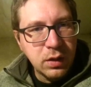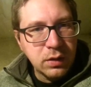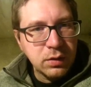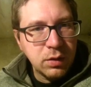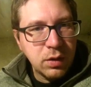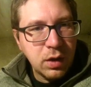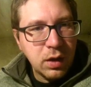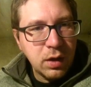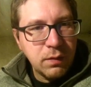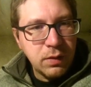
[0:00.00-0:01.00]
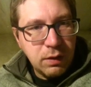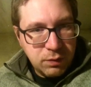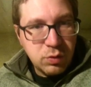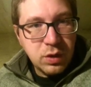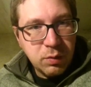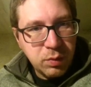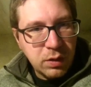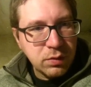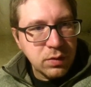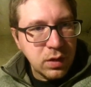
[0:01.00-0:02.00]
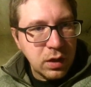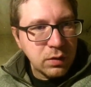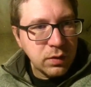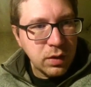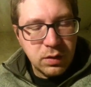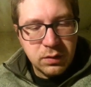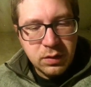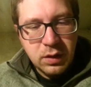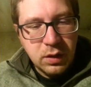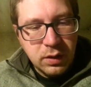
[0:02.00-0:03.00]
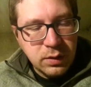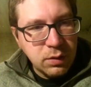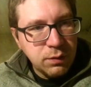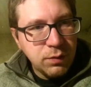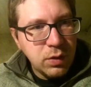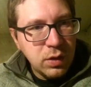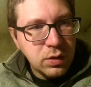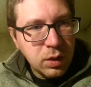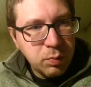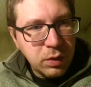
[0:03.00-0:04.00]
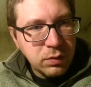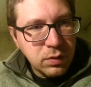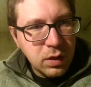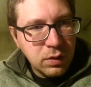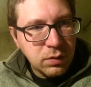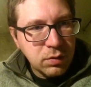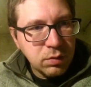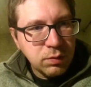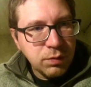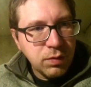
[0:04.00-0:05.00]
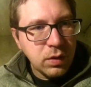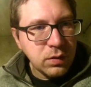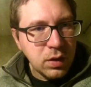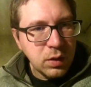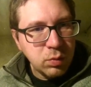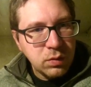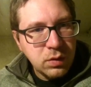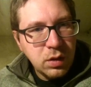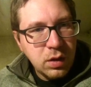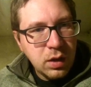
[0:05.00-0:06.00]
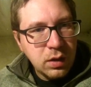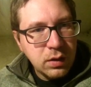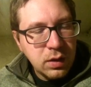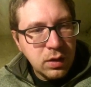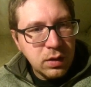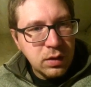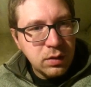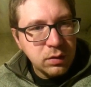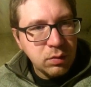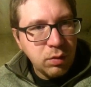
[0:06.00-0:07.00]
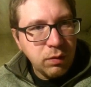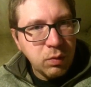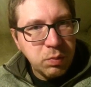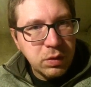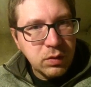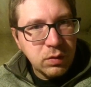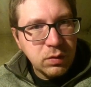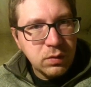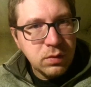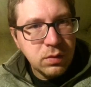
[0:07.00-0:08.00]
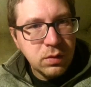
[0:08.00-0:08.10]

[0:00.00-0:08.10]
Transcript: So if you check browser styles, that is. So if we check browser styles and search for font size, we'll see that it is 24 pixels.